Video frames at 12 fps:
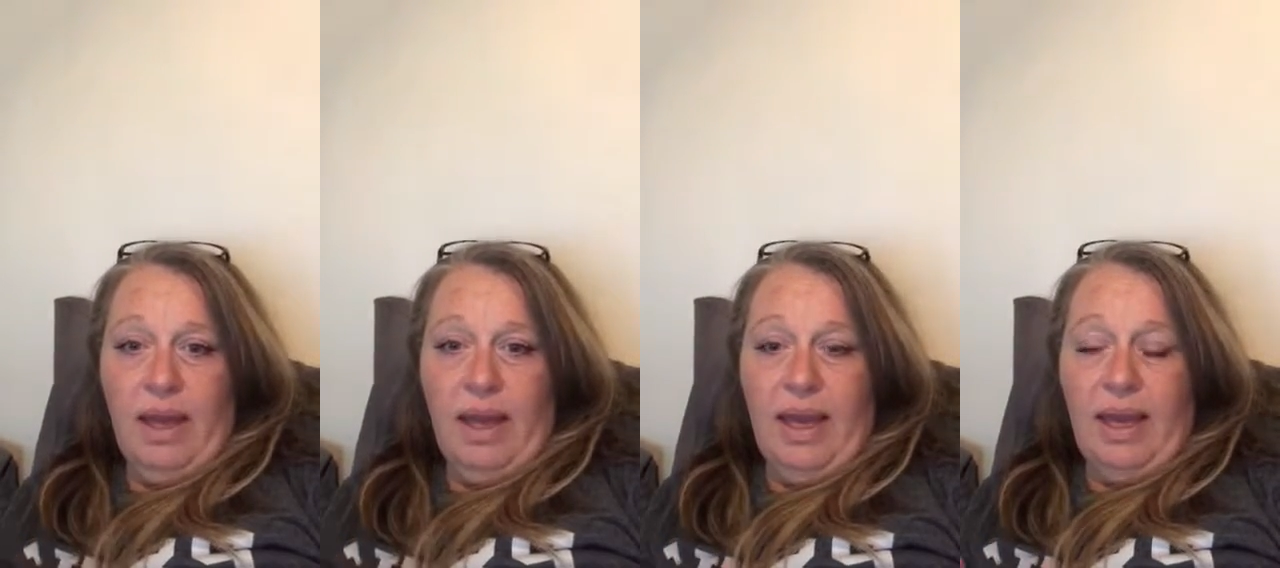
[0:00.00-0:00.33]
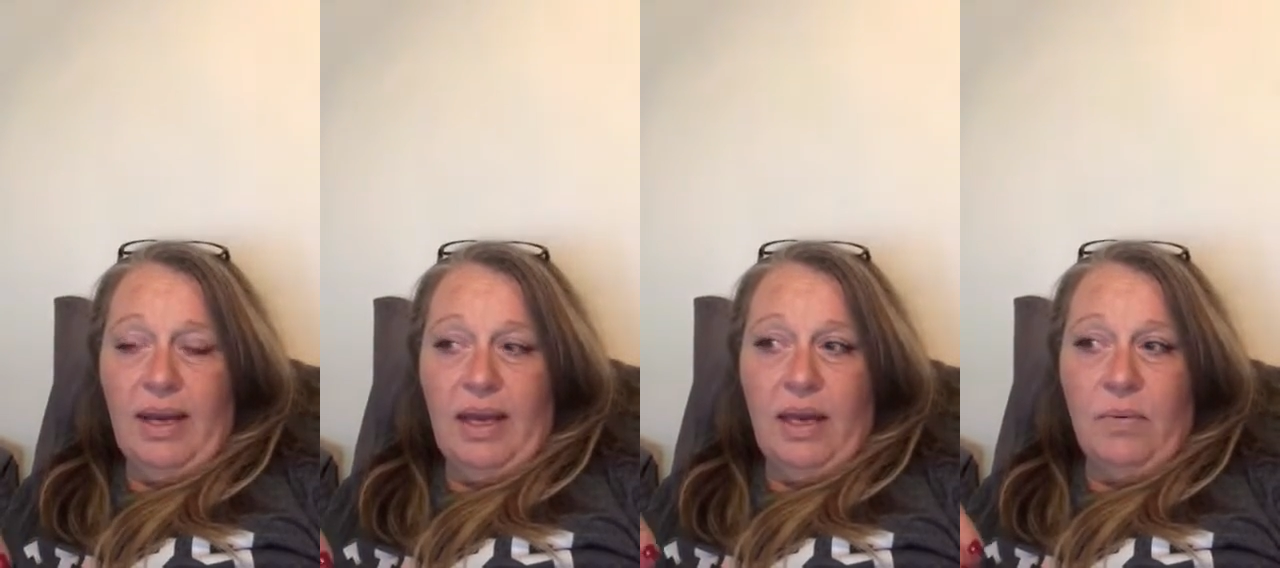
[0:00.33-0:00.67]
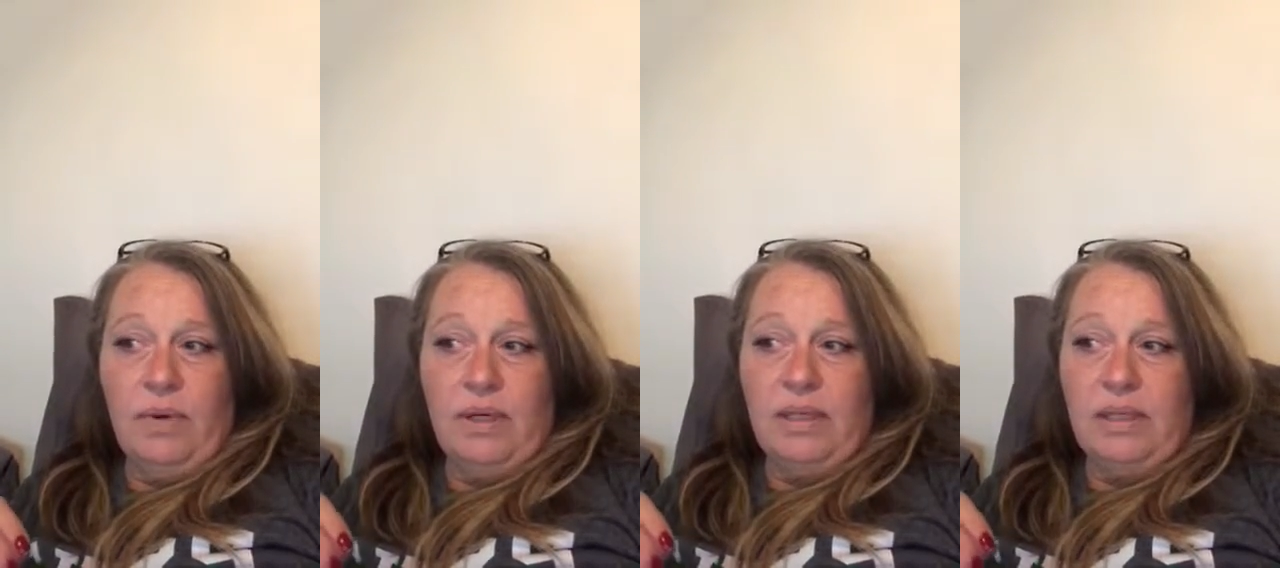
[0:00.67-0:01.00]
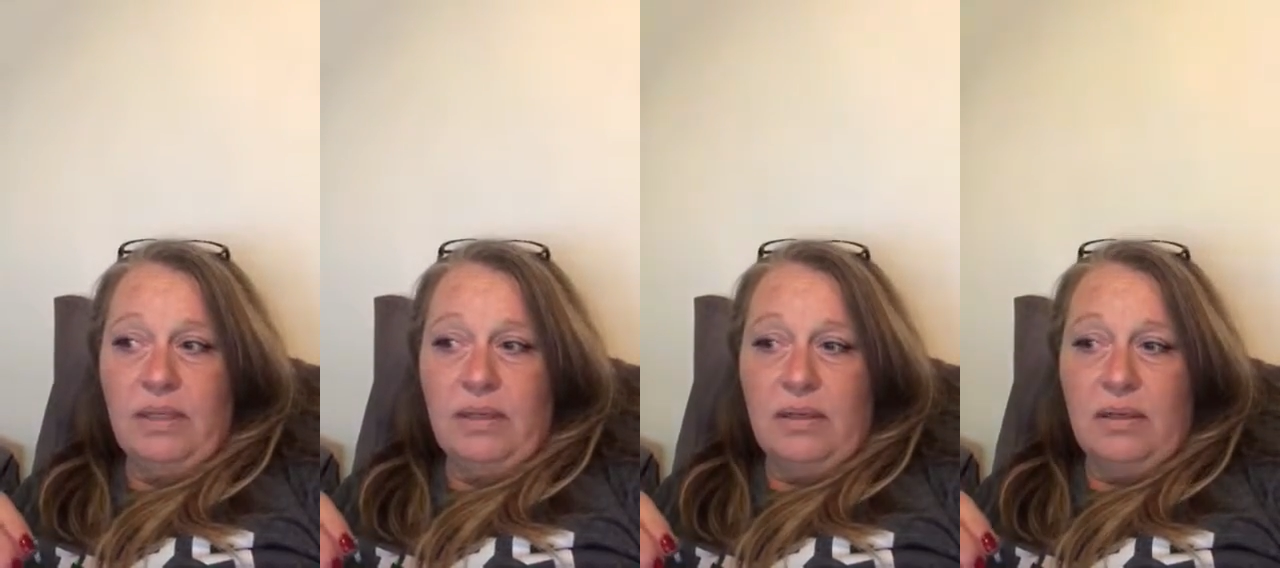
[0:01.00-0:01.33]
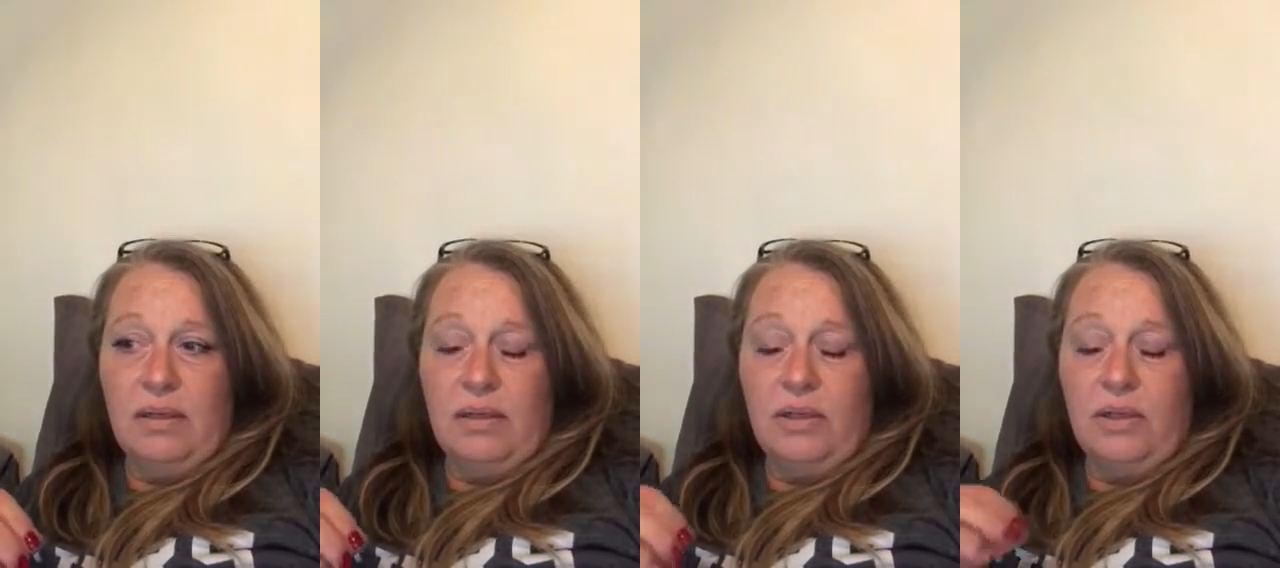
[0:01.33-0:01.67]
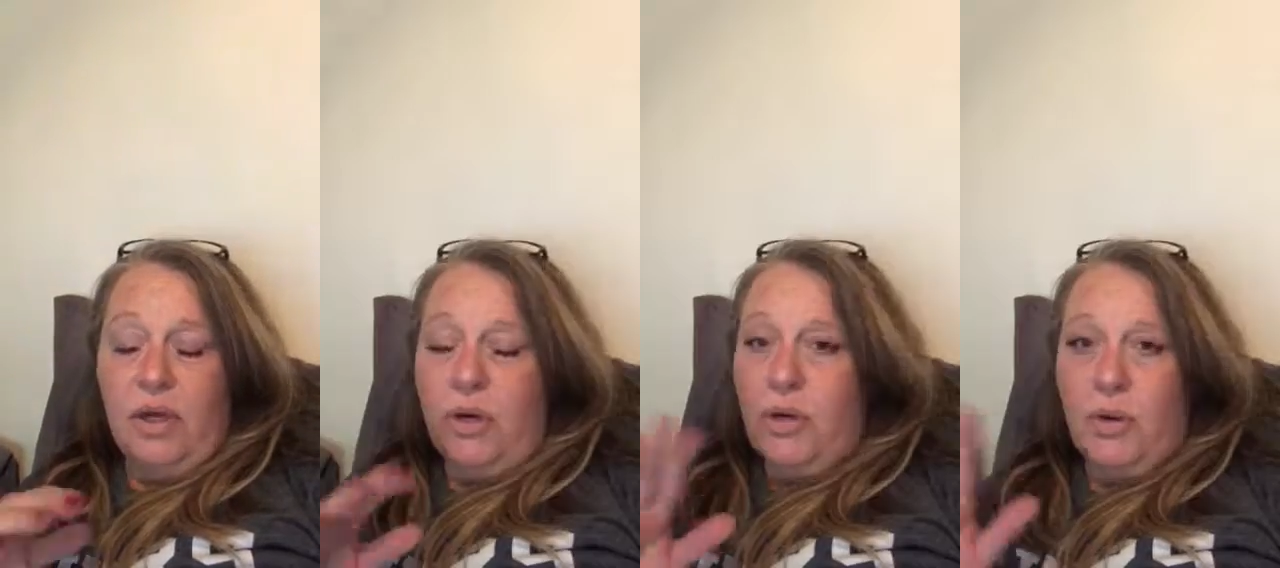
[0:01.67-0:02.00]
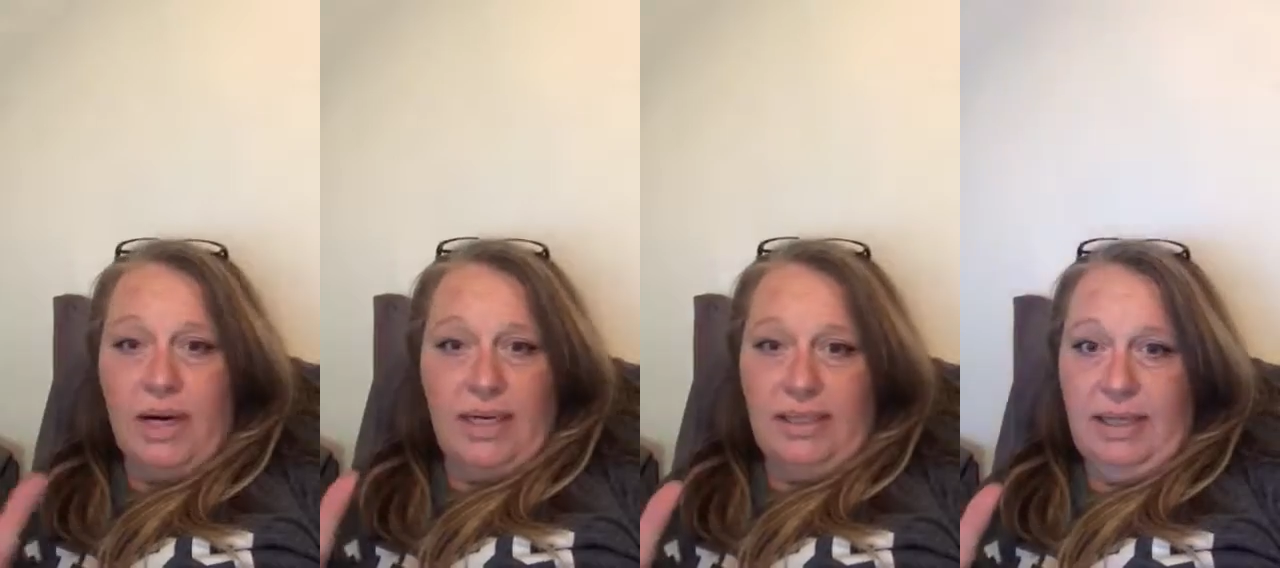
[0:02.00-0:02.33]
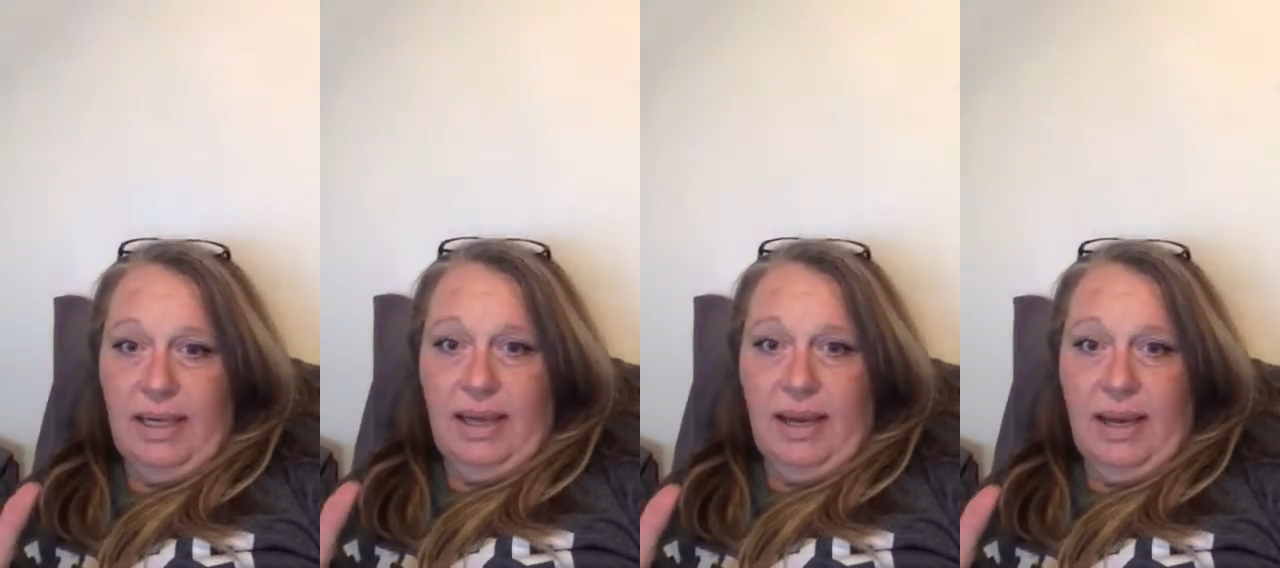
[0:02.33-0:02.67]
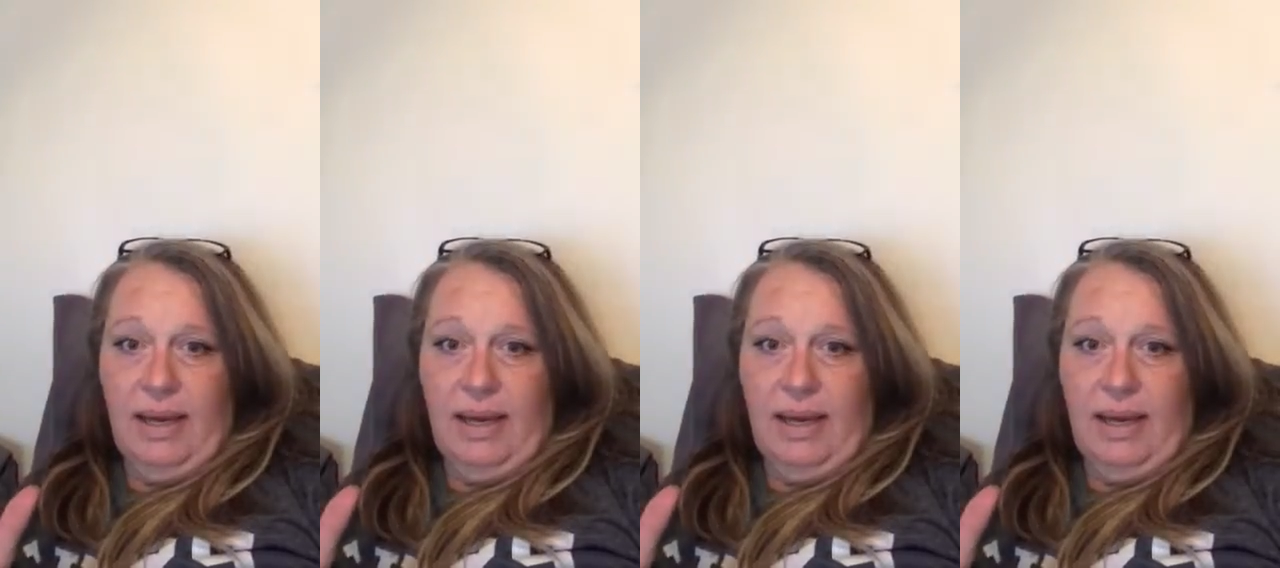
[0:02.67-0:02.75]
And it was so crazy.